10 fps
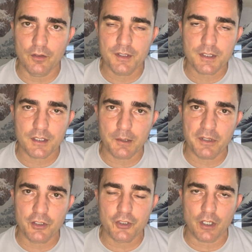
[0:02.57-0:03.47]
This is going to be
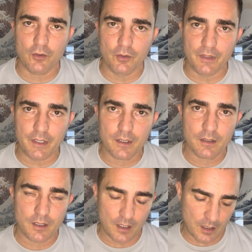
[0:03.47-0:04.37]
a general
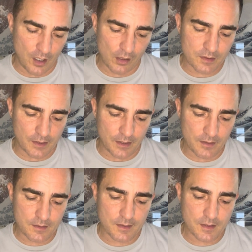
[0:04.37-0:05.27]
reading, all
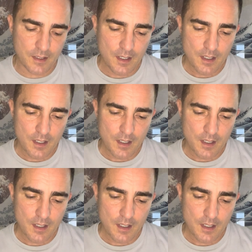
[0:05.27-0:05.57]
signs.